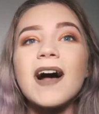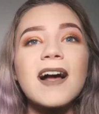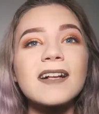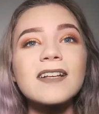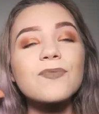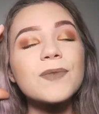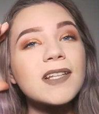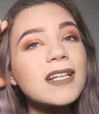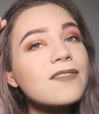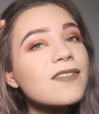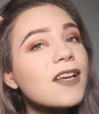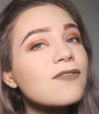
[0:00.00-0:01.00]
and I've been
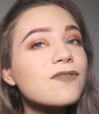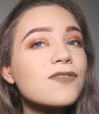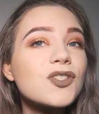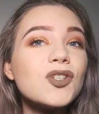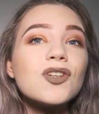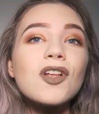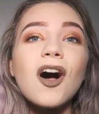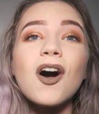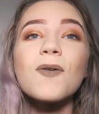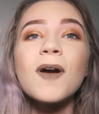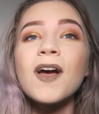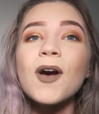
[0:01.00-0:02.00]
leaving it in for too
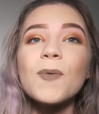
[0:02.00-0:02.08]
long,